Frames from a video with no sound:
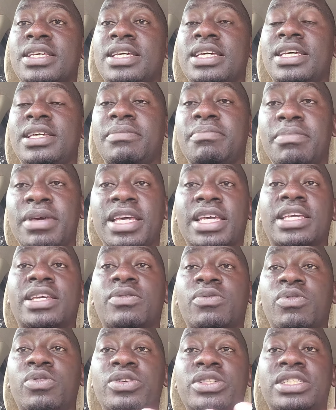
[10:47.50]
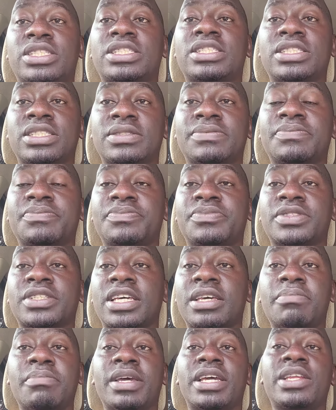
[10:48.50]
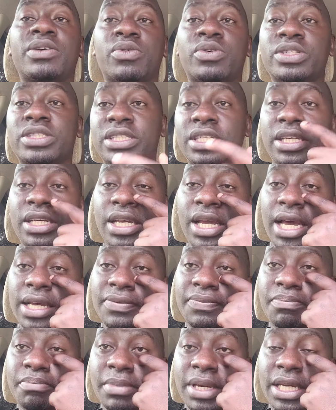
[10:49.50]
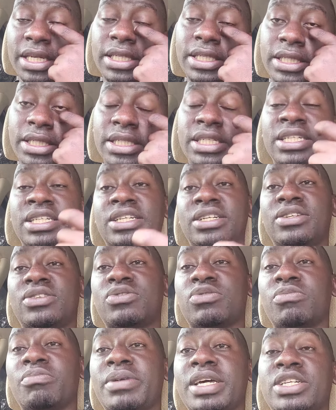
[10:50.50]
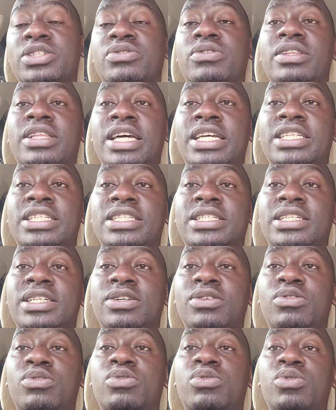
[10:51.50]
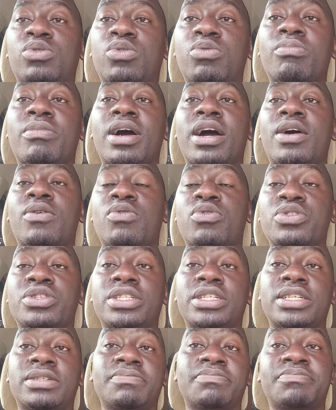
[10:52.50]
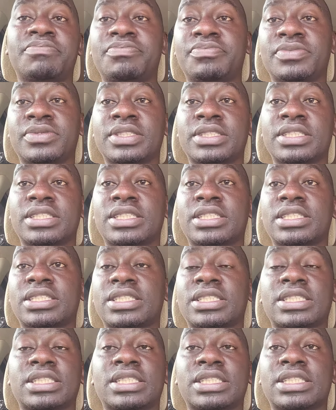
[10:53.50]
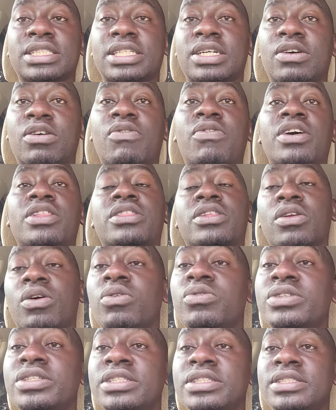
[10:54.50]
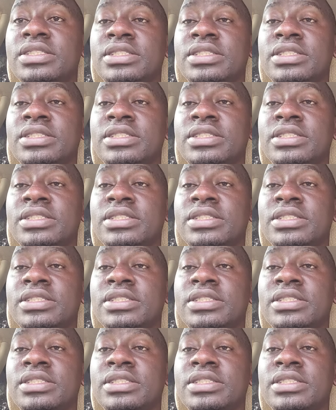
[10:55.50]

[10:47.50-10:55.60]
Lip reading: He made what he had made to make sure that Nkrumah was overthrown.